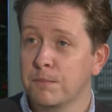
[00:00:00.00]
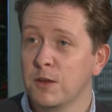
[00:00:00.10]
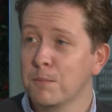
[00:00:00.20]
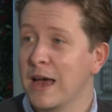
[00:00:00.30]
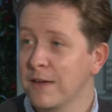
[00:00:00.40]

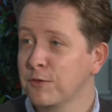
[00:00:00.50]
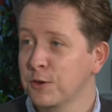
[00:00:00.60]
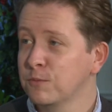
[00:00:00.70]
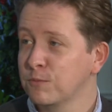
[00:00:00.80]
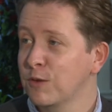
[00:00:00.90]
you might have
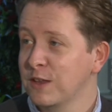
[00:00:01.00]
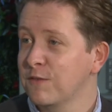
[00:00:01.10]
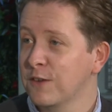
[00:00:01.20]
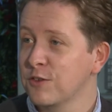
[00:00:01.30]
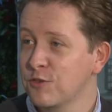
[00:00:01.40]
done when you
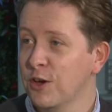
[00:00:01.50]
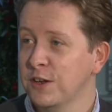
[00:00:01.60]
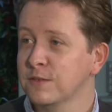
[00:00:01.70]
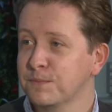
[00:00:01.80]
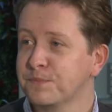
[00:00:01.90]
first joined.